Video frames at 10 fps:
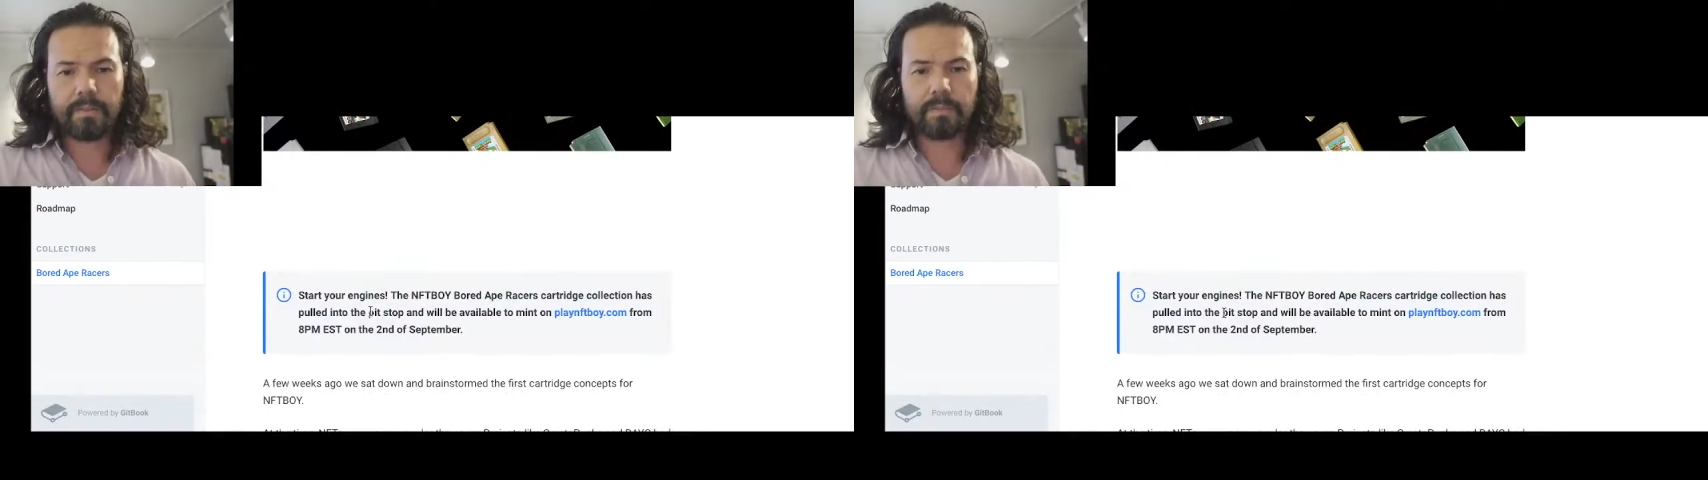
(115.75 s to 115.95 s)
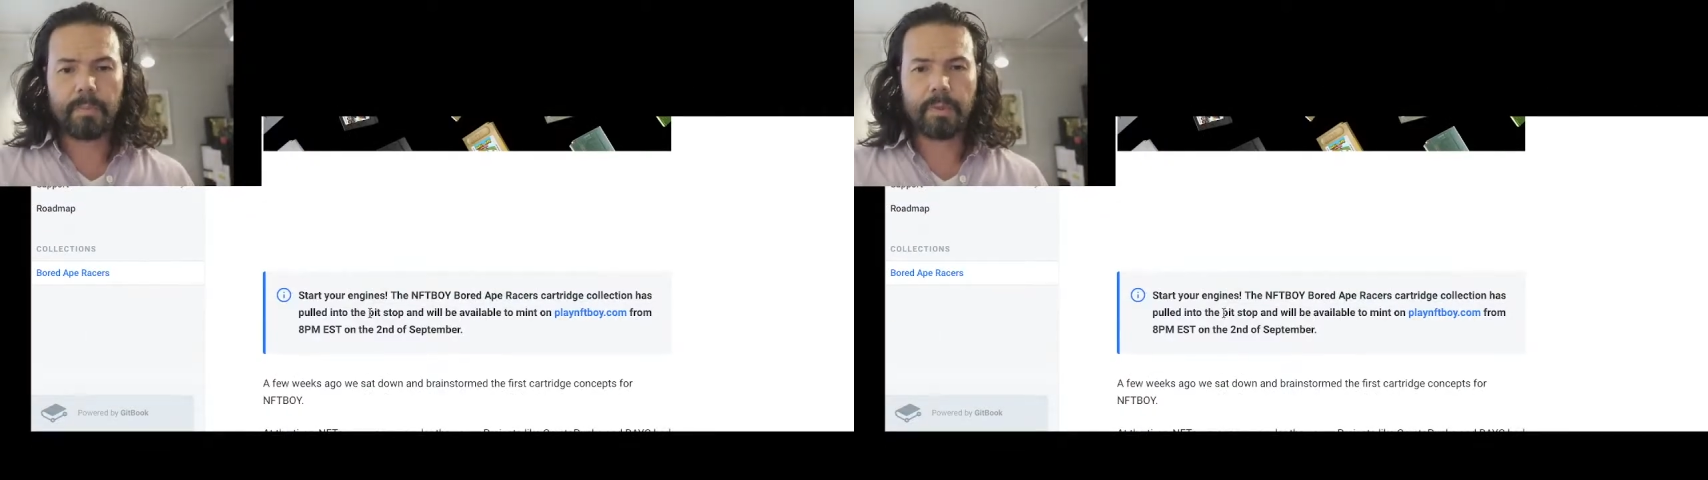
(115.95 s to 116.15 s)

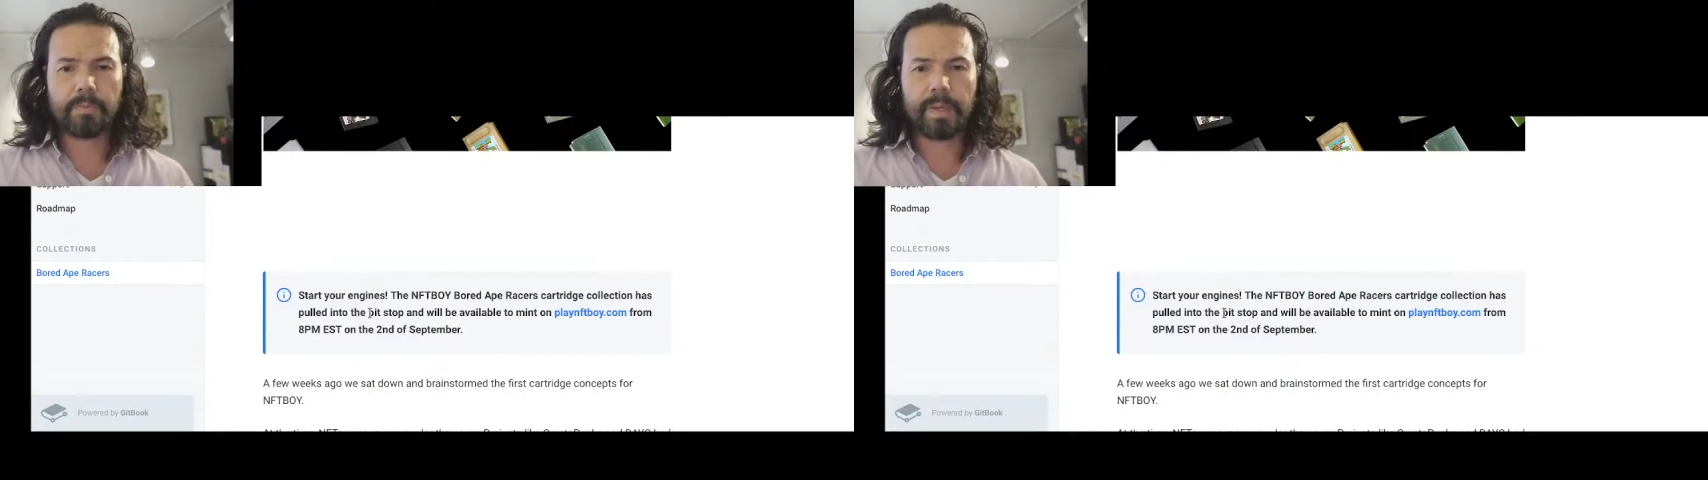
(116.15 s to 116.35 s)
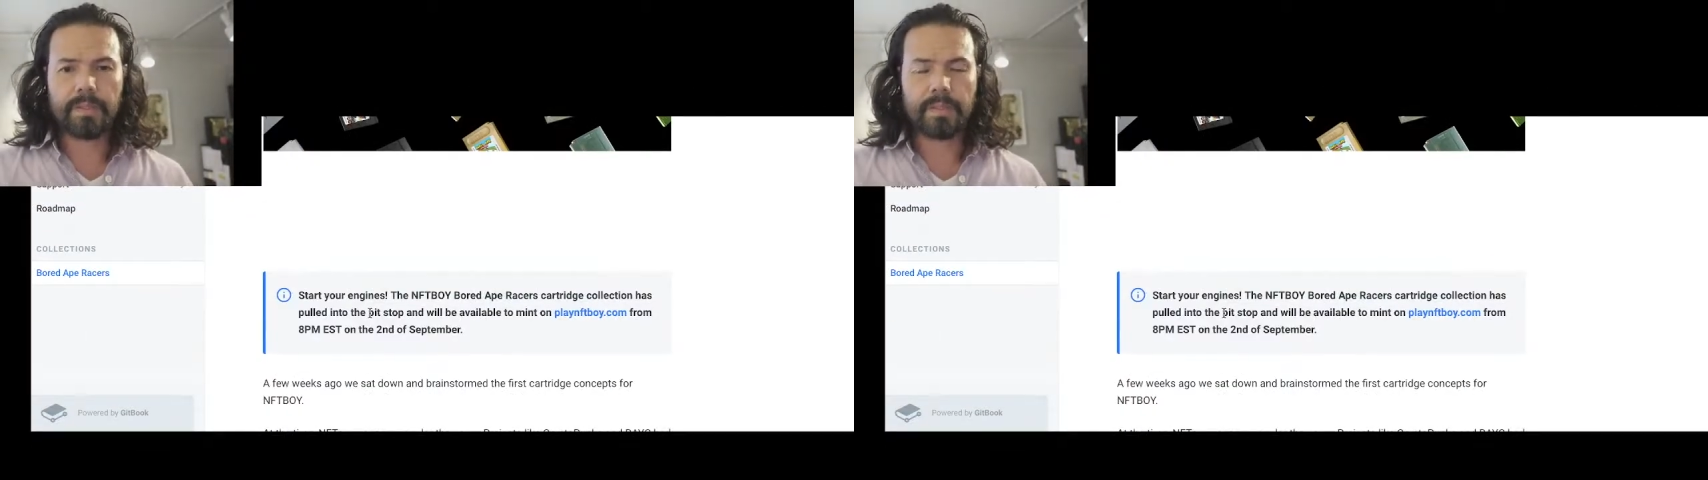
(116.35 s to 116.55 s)
the
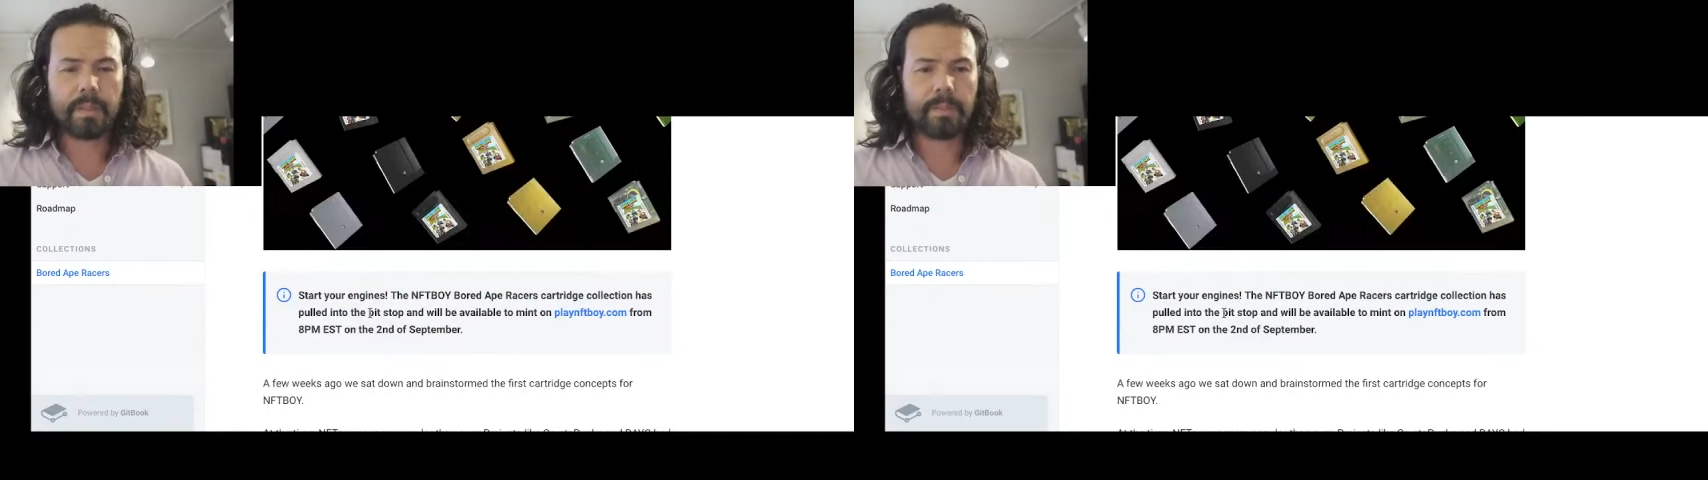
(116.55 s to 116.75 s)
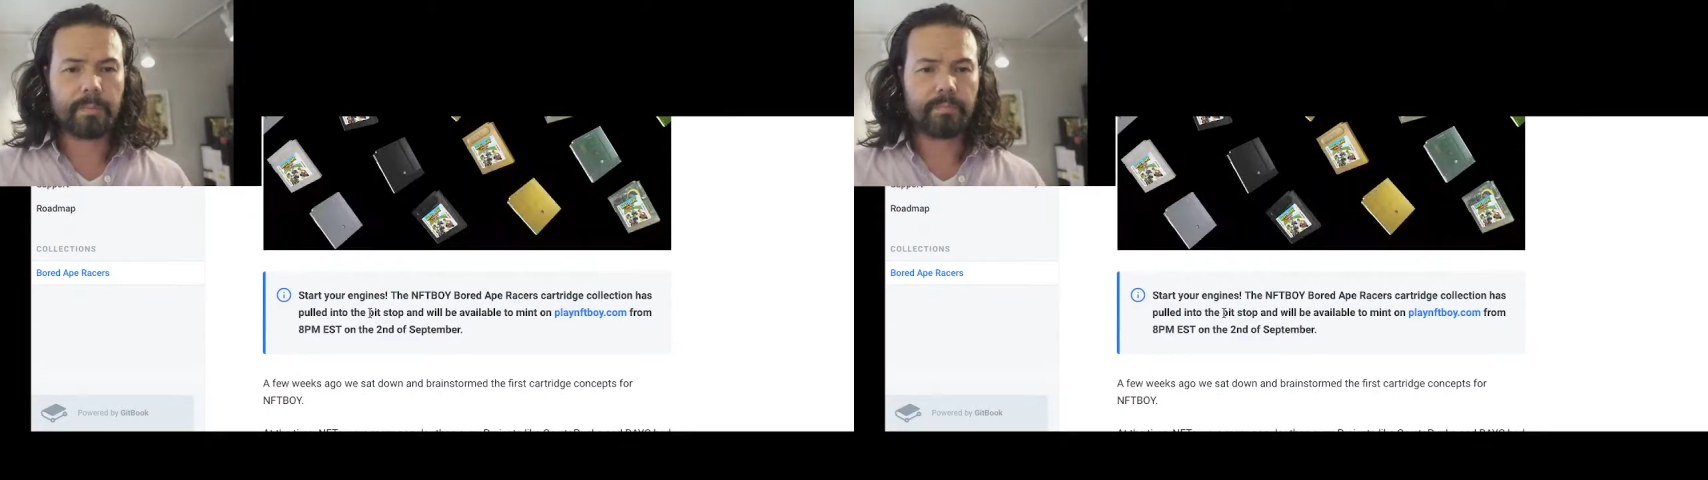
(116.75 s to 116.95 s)
most basic
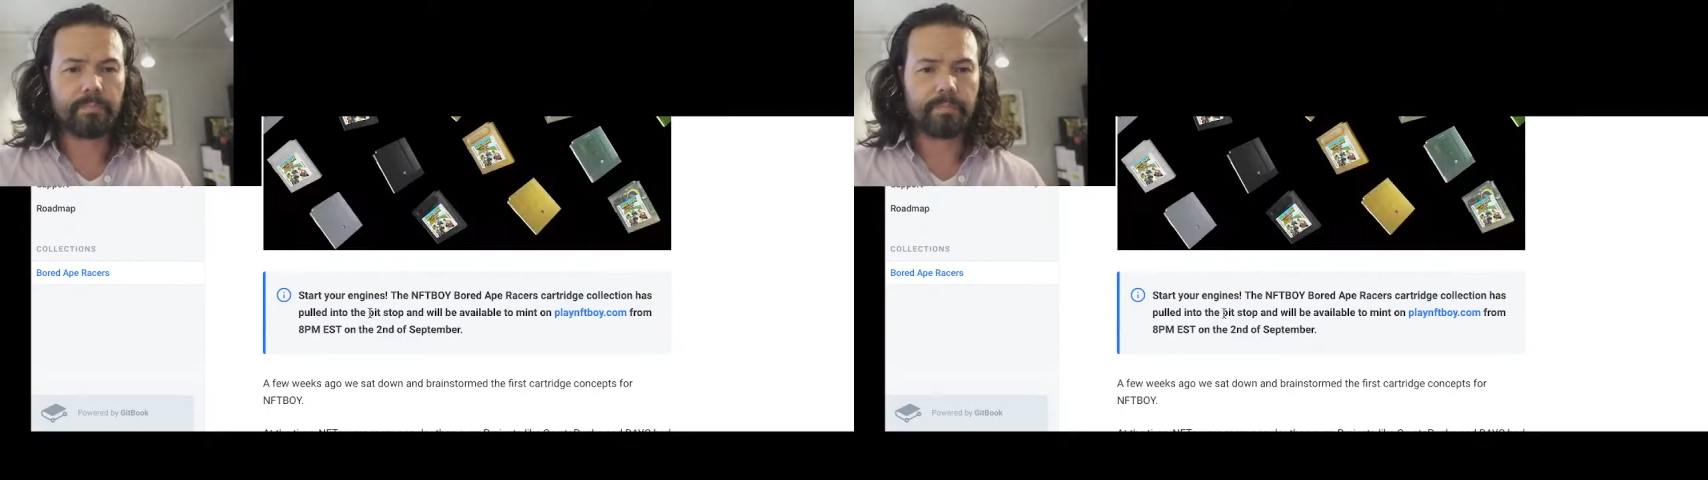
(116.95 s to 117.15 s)
game you can